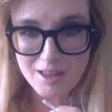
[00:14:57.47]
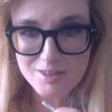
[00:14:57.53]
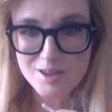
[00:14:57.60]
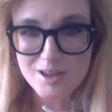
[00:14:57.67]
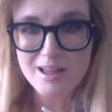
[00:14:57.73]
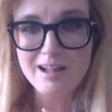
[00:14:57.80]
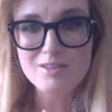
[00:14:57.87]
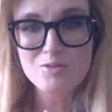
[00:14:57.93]

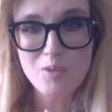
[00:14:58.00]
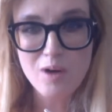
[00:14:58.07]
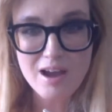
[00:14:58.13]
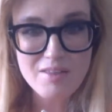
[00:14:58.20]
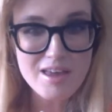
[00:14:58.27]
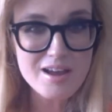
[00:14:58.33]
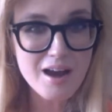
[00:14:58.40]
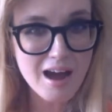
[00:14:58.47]
That's
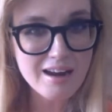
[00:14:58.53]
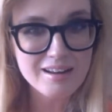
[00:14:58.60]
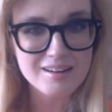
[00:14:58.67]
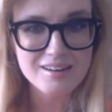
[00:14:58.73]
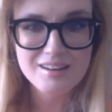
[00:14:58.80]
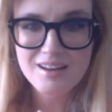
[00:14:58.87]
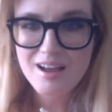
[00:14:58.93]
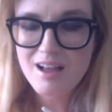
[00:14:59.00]
why they got
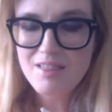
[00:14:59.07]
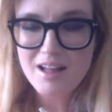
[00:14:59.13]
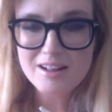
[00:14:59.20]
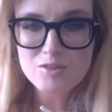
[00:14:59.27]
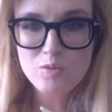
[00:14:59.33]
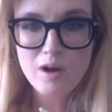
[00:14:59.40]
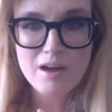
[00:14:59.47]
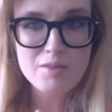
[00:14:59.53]
it.
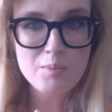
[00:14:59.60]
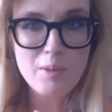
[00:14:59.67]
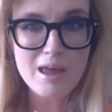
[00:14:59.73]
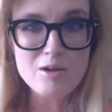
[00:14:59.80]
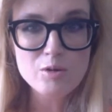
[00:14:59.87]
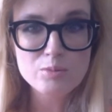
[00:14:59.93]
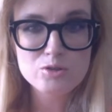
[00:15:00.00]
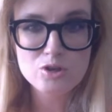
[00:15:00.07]
That's why the
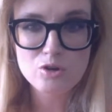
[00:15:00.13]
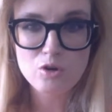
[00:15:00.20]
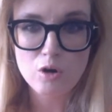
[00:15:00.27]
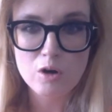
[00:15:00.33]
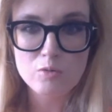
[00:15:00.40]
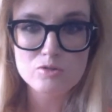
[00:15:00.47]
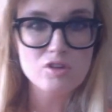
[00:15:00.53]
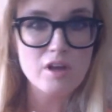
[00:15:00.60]
bankruptcy
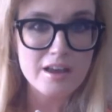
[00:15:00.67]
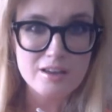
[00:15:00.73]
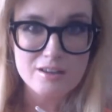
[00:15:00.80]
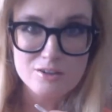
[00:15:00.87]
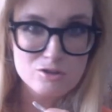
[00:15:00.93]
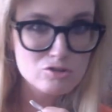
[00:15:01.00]
court was like,